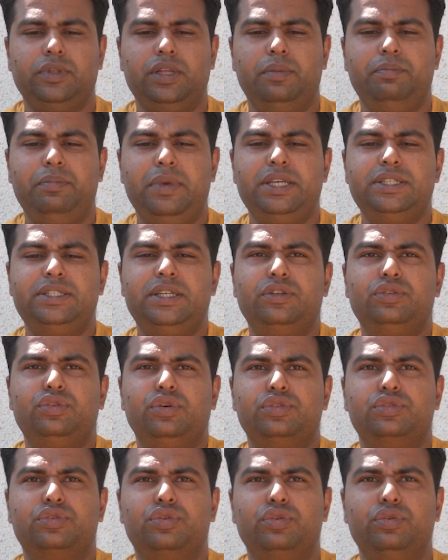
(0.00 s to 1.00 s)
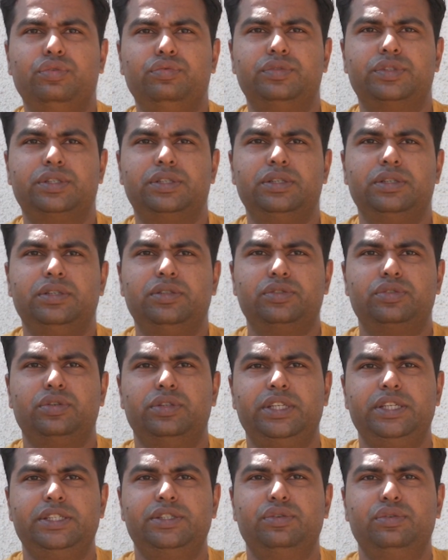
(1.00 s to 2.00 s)
measure those grooves. So
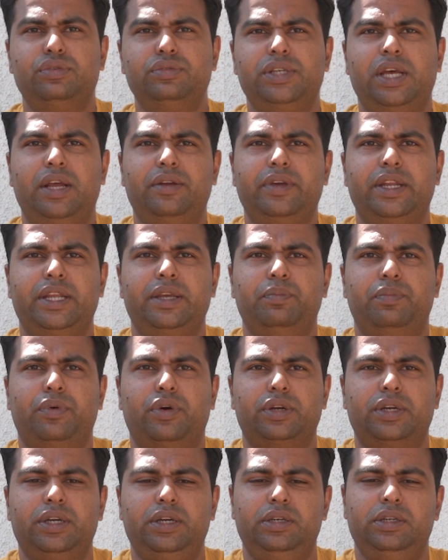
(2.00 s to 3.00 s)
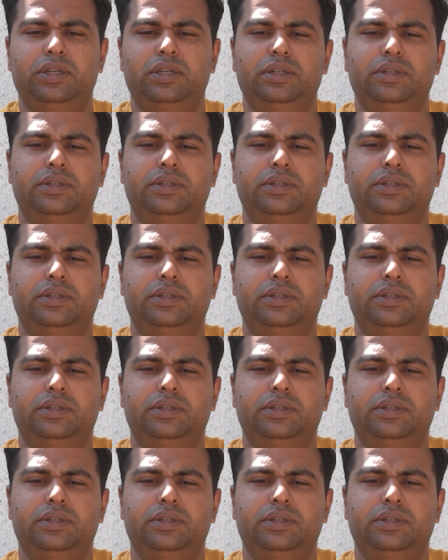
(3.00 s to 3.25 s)
these grooves are very important,